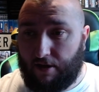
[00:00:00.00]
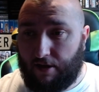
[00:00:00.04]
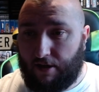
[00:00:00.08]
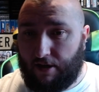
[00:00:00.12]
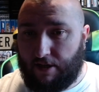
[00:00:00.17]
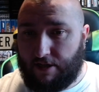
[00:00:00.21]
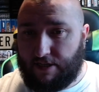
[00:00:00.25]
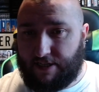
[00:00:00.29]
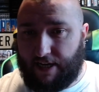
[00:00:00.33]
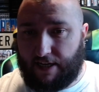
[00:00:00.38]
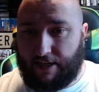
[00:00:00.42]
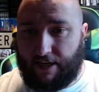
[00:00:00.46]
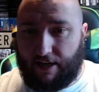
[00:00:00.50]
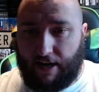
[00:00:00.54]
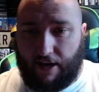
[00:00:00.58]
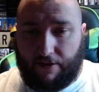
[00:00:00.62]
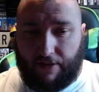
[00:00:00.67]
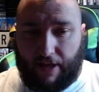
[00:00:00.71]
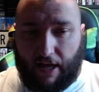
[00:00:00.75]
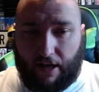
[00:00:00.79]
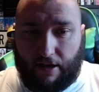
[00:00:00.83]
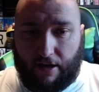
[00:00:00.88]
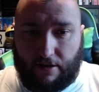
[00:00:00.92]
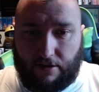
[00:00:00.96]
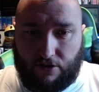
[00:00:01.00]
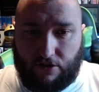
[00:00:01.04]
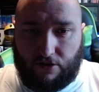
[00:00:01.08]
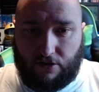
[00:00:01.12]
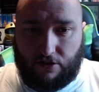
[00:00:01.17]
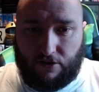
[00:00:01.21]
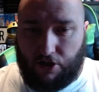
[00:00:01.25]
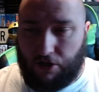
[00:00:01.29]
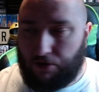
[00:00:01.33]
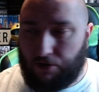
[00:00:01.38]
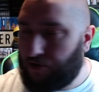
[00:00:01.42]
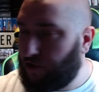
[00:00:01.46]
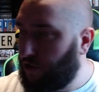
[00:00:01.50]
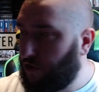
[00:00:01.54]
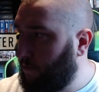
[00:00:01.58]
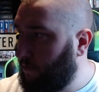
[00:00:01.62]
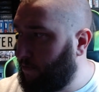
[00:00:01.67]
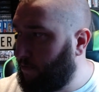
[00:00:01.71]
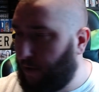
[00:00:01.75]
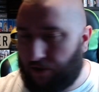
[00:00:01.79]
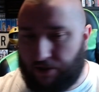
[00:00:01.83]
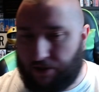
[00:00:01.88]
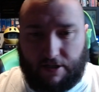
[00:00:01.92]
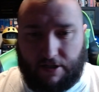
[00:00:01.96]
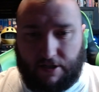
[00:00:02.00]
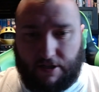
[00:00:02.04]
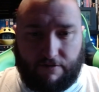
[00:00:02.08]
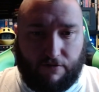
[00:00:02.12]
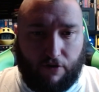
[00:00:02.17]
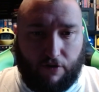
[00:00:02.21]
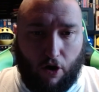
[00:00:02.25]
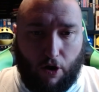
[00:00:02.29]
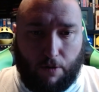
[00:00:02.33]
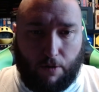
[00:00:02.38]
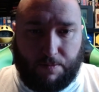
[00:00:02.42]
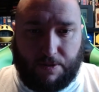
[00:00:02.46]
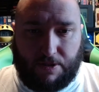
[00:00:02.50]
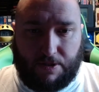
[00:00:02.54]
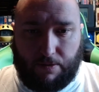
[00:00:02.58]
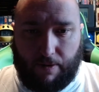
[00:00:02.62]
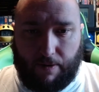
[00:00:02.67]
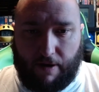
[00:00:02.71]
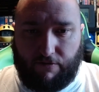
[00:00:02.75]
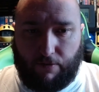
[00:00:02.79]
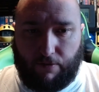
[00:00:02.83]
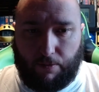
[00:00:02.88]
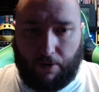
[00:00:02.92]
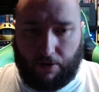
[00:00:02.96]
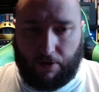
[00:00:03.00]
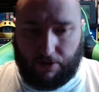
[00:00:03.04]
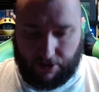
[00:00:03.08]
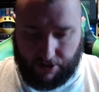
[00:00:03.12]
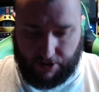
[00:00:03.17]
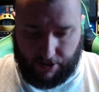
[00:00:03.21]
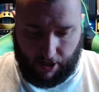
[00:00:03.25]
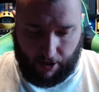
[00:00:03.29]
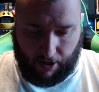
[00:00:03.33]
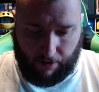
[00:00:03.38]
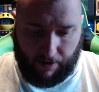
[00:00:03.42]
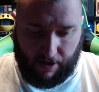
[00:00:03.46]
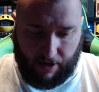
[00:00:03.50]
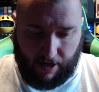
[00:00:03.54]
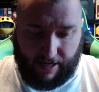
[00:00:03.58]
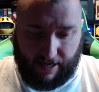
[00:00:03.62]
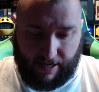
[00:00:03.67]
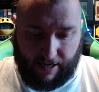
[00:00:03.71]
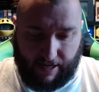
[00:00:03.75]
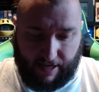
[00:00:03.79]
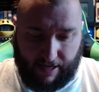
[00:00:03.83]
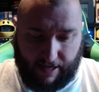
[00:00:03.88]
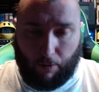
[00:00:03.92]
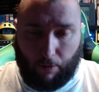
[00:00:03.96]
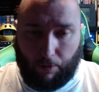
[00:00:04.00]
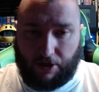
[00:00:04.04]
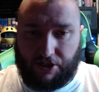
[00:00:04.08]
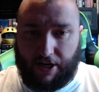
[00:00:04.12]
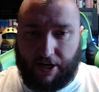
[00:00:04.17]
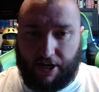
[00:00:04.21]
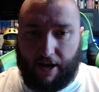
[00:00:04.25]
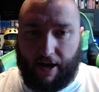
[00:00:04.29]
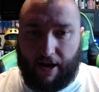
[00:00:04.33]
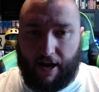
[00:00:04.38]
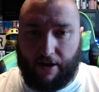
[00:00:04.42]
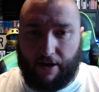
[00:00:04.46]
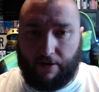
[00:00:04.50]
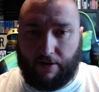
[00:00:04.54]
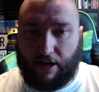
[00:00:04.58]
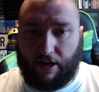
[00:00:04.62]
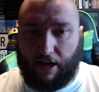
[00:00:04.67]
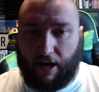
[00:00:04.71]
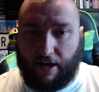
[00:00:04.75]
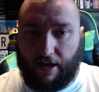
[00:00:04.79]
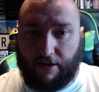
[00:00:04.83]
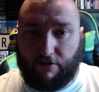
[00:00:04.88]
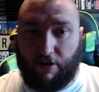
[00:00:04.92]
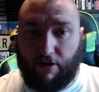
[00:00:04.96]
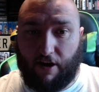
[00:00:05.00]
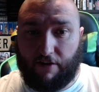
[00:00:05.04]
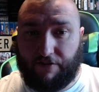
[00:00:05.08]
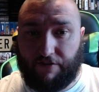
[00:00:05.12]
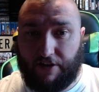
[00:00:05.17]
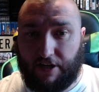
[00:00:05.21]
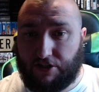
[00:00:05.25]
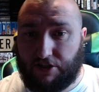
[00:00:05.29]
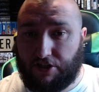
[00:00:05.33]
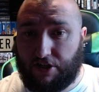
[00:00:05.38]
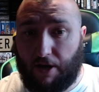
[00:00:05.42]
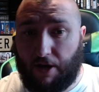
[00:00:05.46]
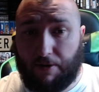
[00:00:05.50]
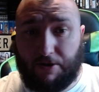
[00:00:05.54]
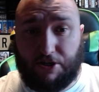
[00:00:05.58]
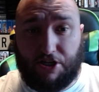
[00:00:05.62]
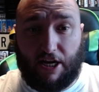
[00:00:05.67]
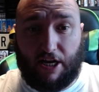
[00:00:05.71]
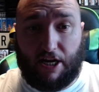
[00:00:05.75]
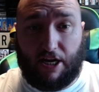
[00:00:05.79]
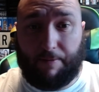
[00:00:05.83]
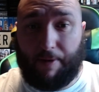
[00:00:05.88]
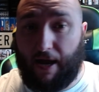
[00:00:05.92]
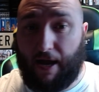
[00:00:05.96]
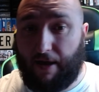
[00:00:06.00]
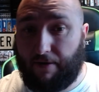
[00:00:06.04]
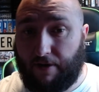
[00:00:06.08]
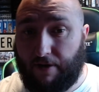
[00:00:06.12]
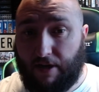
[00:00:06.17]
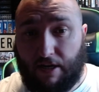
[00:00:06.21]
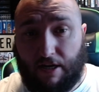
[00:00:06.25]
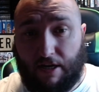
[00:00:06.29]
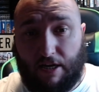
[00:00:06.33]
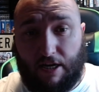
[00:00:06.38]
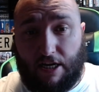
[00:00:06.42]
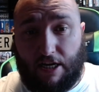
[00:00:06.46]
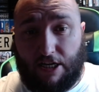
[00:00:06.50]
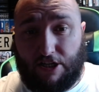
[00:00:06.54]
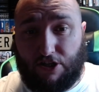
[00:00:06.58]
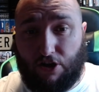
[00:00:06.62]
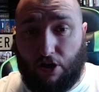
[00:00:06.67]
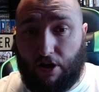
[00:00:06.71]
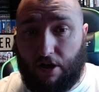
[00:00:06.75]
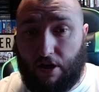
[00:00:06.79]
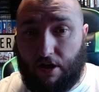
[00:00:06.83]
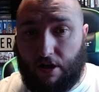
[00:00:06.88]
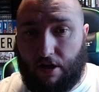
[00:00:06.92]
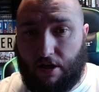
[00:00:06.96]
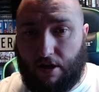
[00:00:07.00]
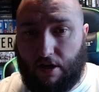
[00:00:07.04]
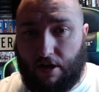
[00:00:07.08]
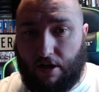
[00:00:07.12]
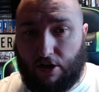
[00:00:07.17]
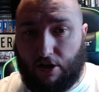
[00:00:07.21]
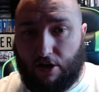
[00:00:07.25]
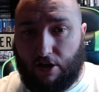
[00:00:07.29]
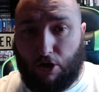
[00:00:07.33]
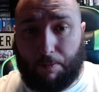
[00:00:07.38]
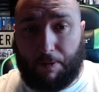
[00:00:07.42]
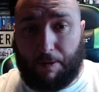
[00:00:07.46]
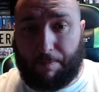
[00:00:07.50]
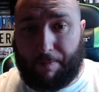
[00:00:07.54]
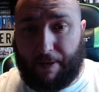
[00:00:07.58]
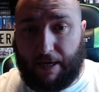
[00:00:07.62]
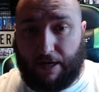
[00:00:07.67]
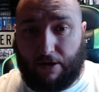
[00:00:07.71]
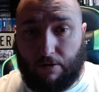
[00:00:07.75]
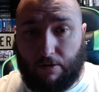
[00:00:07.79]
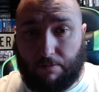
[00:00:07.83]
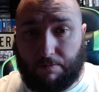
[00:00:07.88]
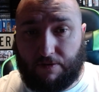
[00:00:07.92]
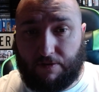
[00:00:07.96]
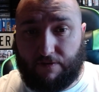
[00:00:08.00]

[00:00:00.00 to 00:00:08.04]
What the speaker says: sending out that YouTube positive vibes to everyone. So yeah, I want to shout out ClayGraphics. Go and check him out. He's got a couple of pickups